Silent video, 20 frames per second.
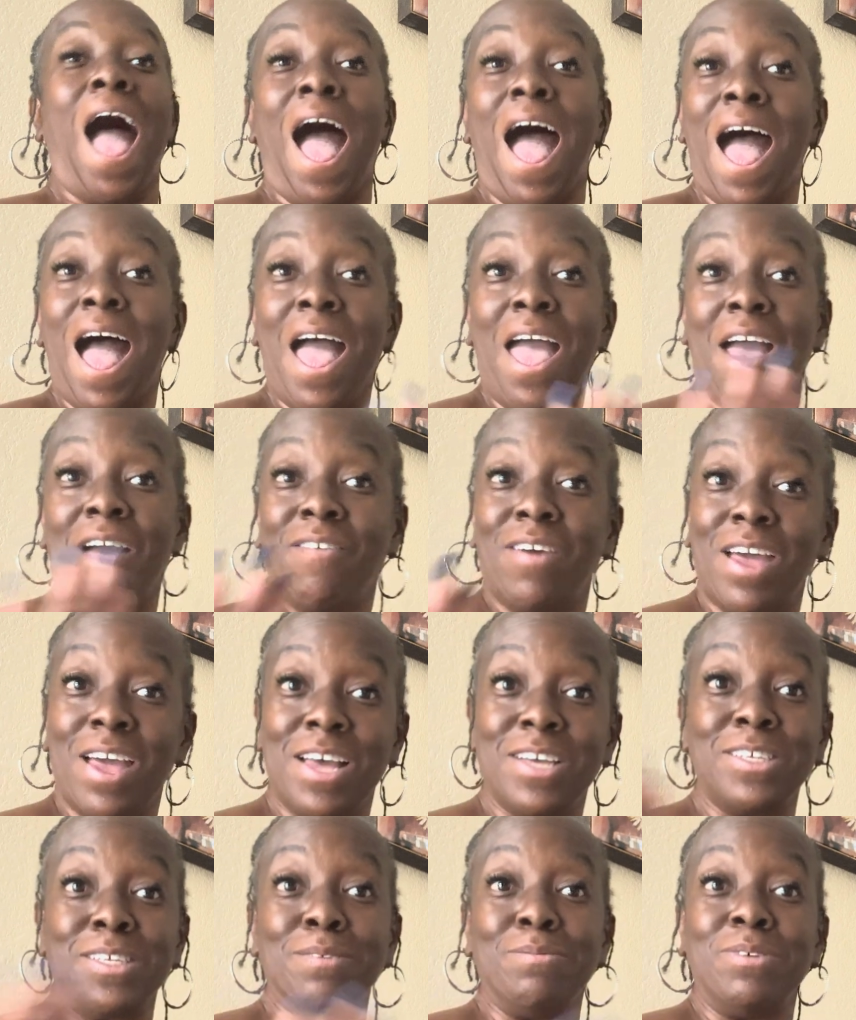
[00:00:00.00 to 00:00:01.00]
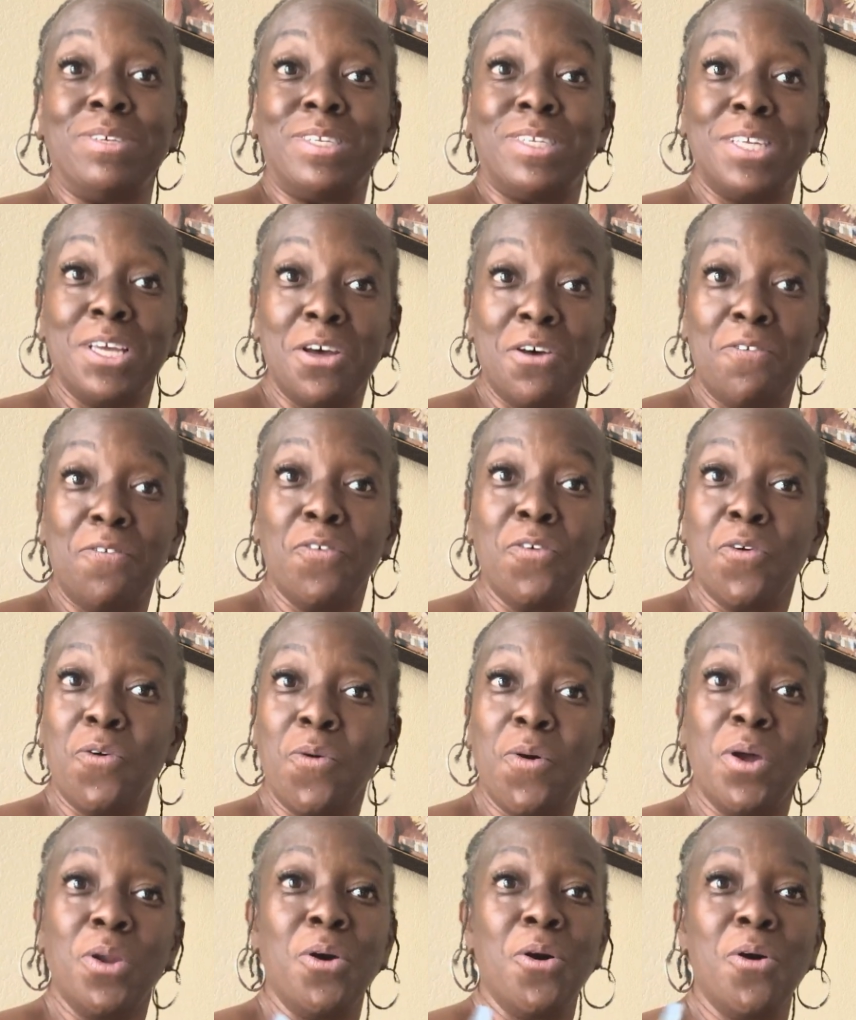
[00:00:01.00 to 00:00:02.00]
I have had some stuff
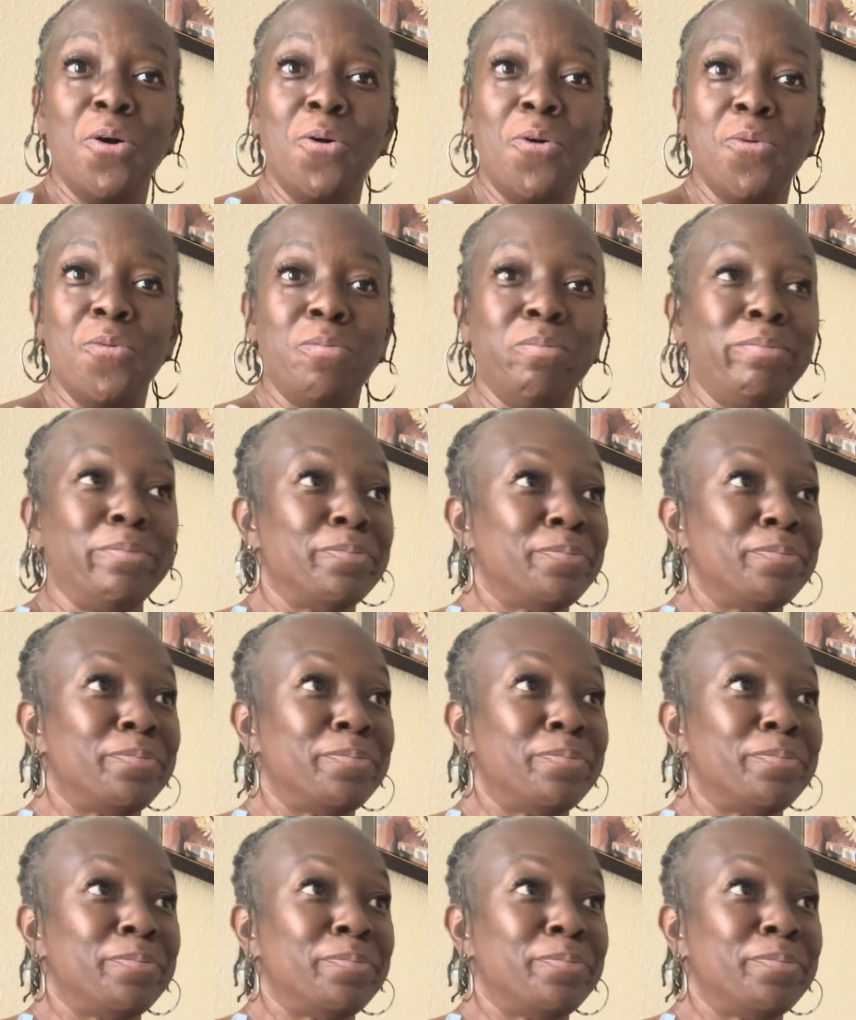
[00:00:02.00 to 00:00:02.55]
going on